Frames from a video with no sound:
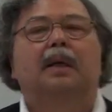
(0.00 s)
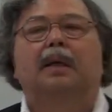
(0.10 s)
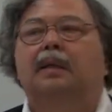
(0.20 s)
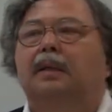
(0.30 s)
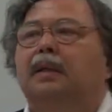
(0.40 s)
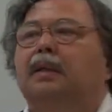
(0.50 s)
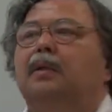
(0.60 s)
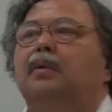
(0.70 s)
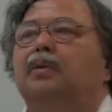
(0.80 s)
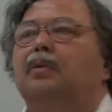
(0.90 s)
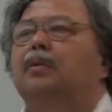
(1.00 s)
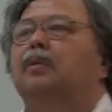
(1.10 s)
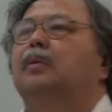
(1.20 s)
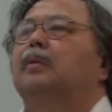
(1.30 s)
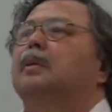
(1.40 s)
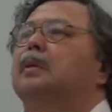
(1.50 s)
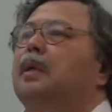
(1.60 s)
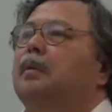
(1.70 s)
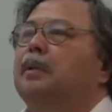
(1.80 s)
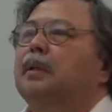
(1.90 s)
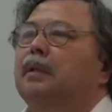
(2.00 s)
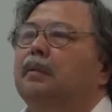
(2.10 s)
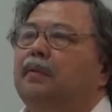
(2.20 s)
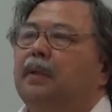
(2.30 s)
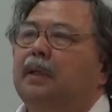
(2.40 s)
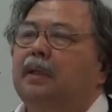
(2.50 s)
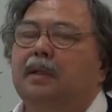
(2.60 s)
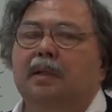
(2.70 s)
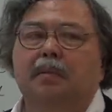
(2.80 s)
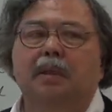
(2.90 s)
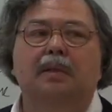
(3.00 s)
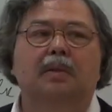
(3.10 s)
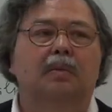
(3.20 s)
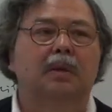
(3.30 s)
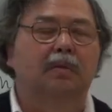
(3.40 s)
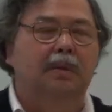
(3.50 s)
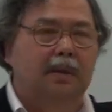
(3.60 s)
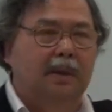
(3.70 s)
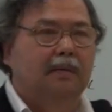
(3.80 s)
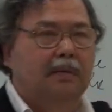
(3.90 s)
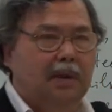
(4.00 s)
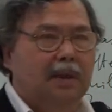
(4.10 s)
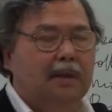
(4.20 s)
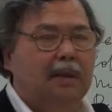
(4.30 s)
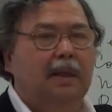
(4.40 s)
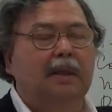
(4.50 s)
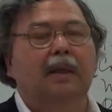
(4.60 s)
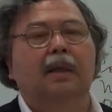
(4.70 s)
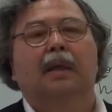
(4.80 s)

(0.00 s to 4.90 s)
and then you do something very similar to what we have just done